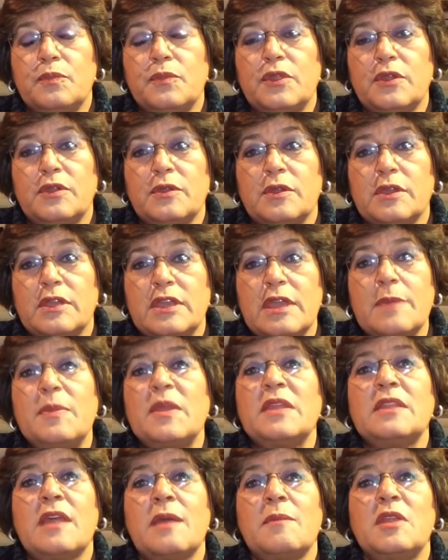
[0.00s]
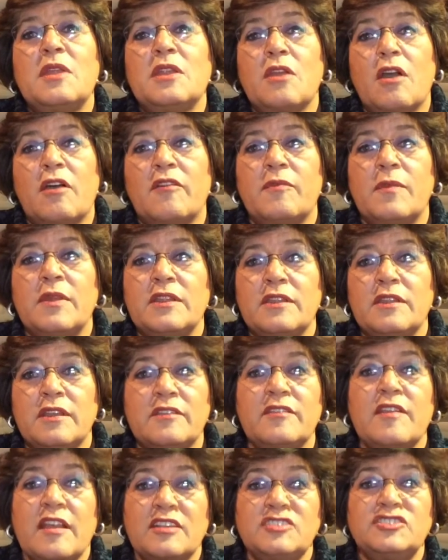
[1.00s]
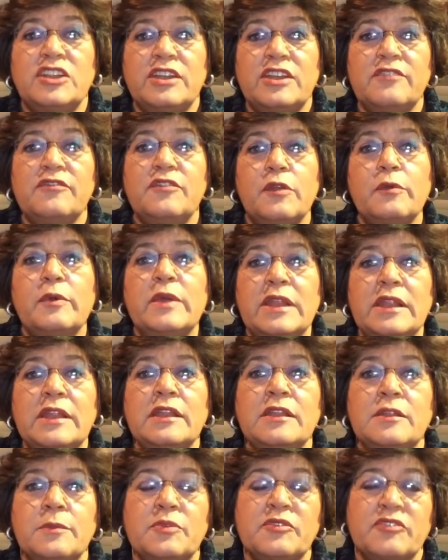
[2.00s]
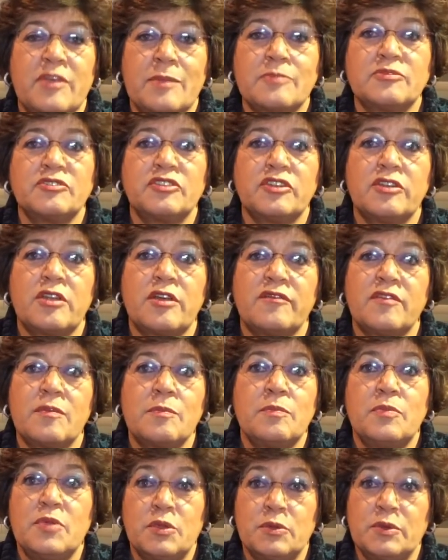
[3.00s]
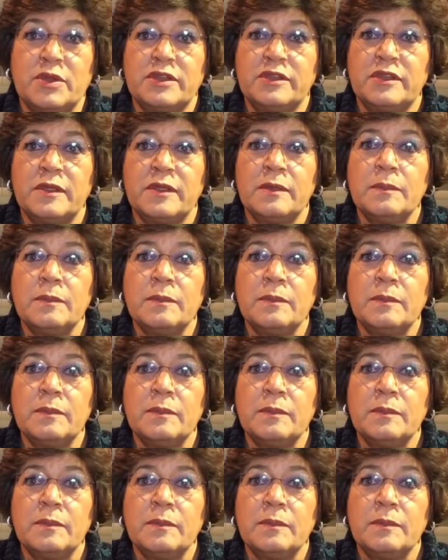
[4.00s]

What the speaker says: The keeping them in government is actually fueling the perception of impunity.